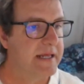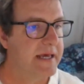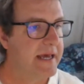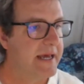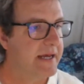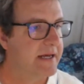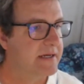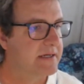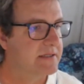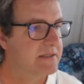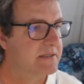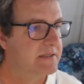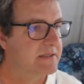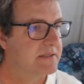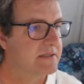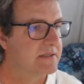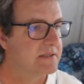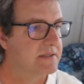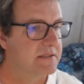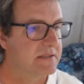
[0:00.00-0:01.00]
what is it?
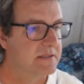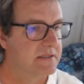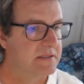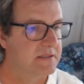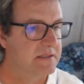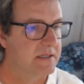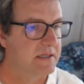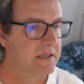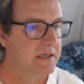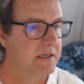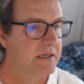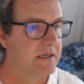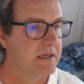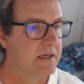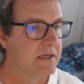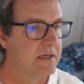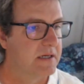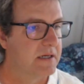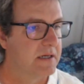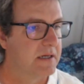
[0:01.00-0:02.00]

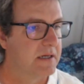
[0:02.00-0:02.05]
X,